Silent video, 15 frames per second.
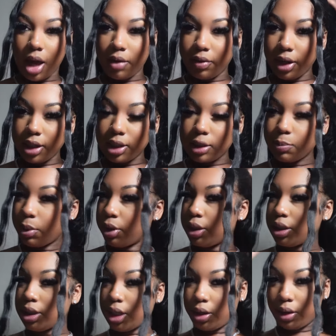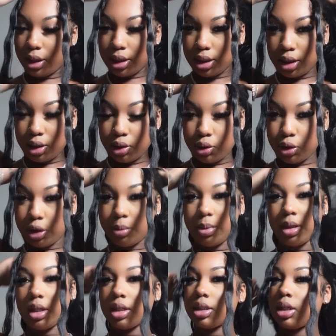I feel like this ponytail is
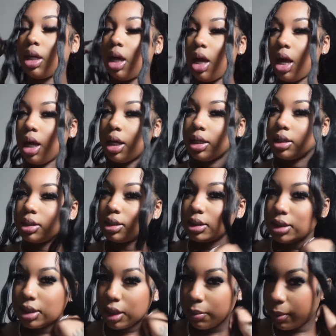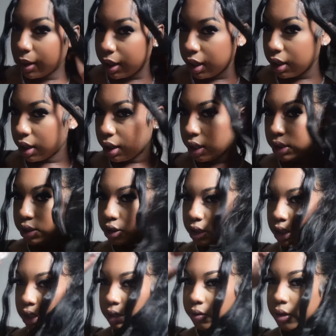contributing to my headache.
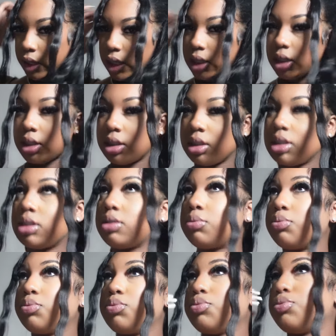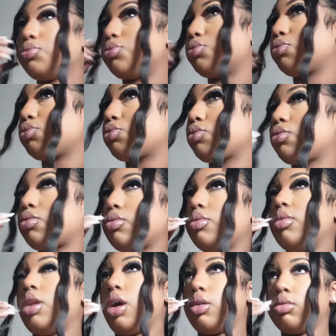Should I leave it like this?
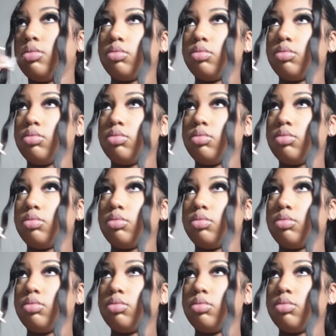No.